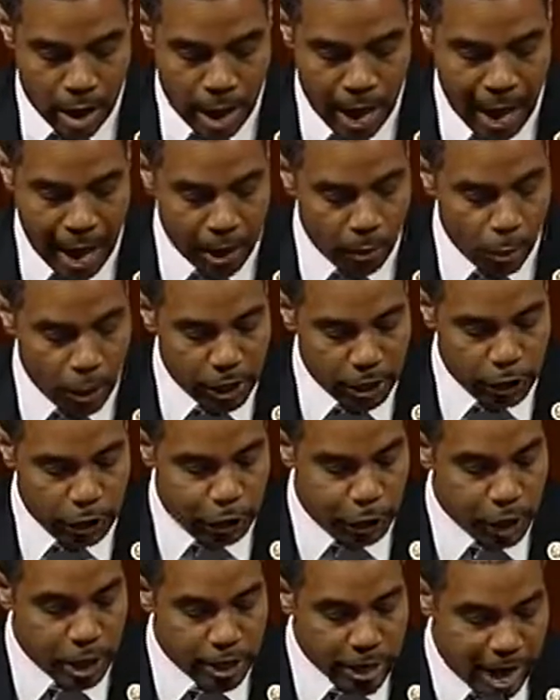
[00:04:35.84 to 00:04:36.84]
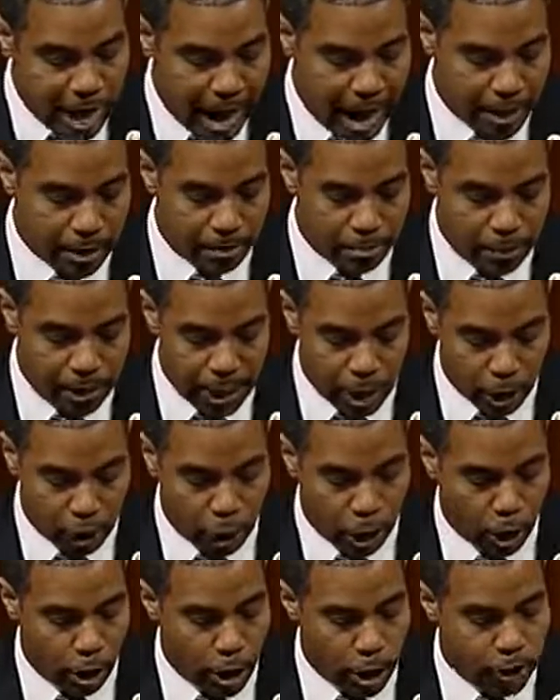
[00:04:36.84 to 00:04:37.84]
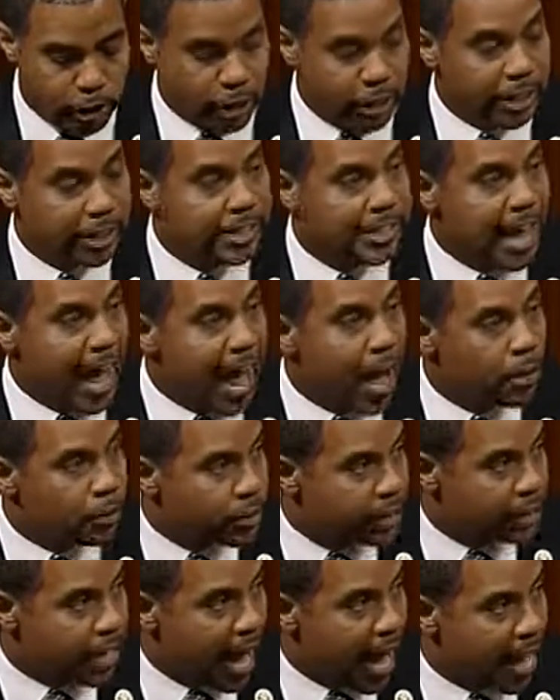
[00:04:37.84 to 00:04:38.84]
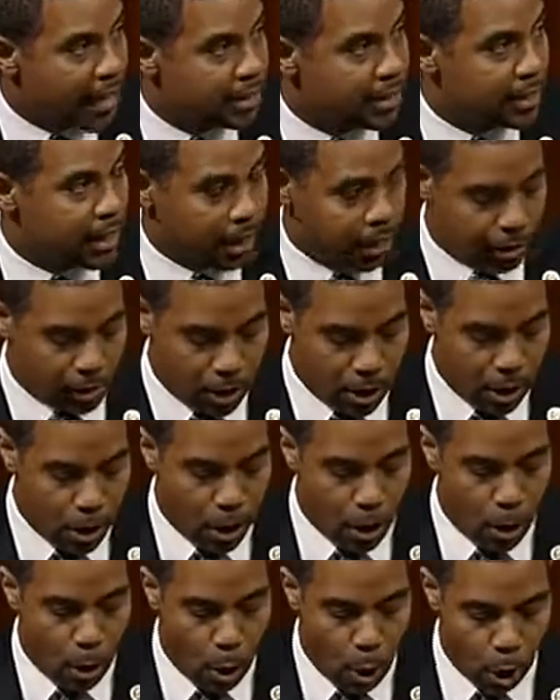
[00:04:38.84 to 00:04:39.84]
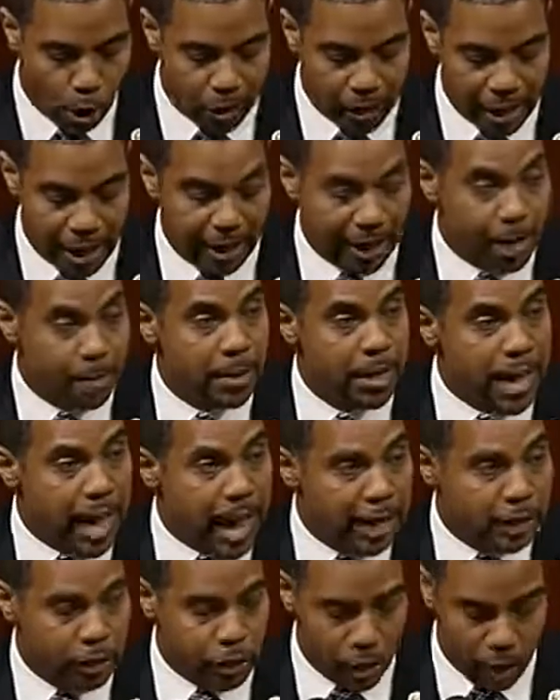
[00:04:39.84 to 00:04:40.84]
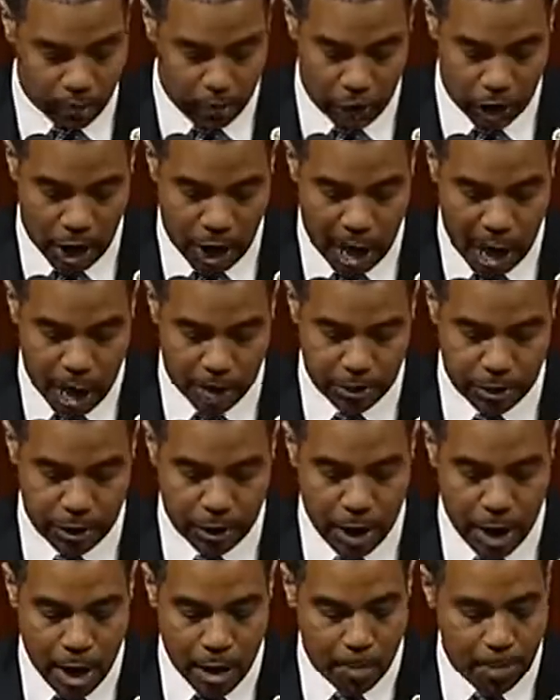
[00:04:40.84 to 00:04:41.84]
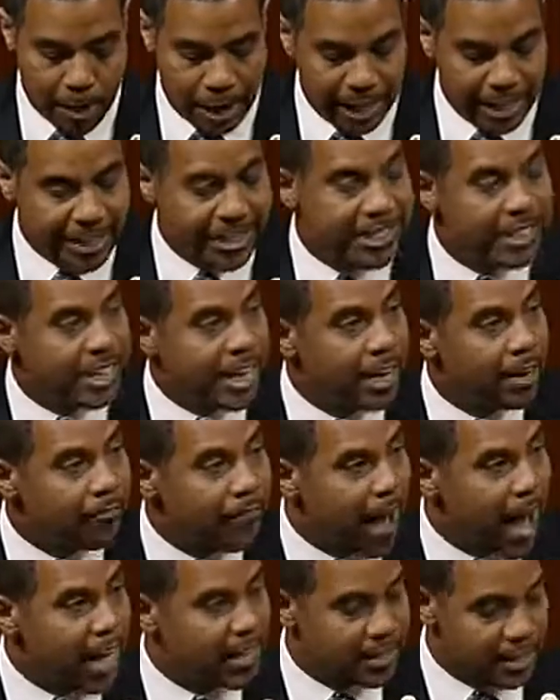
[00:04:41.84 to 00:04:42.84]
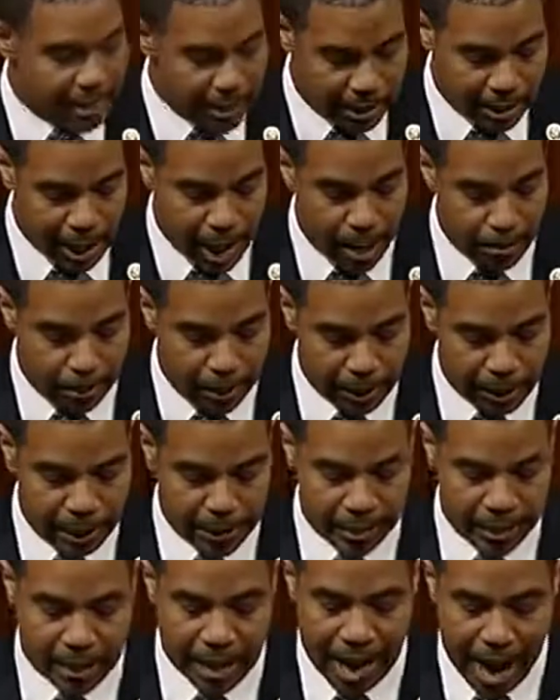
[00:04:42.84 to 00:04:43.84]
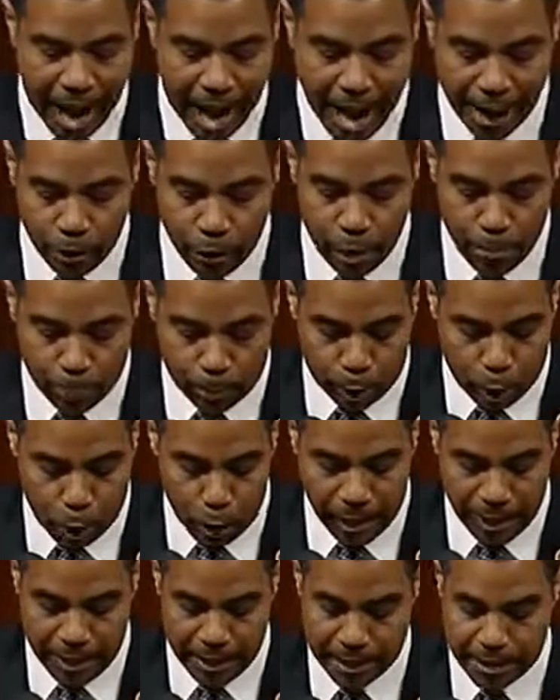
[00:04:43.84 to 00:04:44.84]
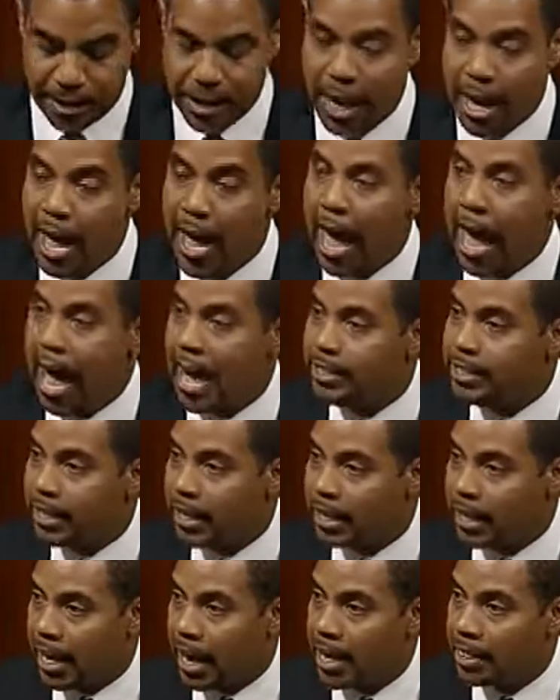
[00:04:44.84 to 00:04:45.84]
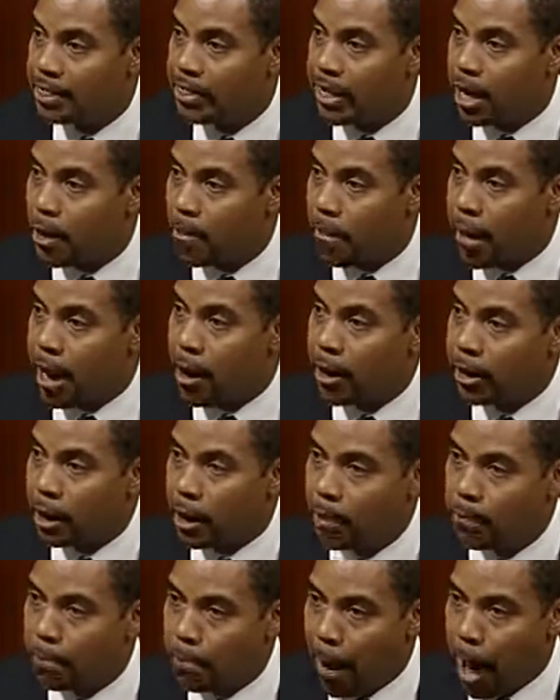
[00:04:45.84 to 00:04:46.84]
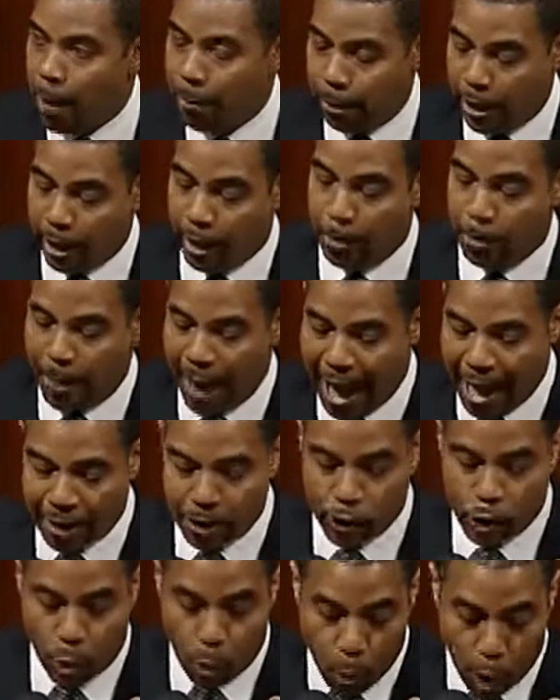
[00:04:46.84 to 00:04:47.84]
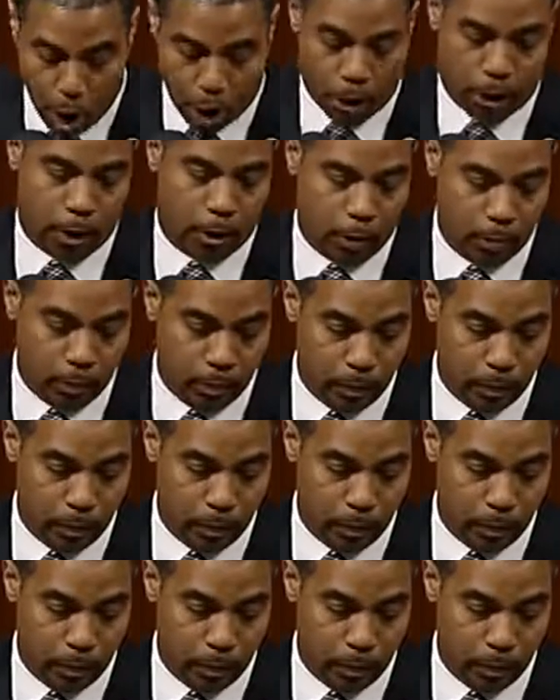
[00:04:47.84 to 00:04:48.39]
And we should not be encouraging downsizing or the elimination of jobs, but incentivizing companies to hire employees and to get the American public back to work.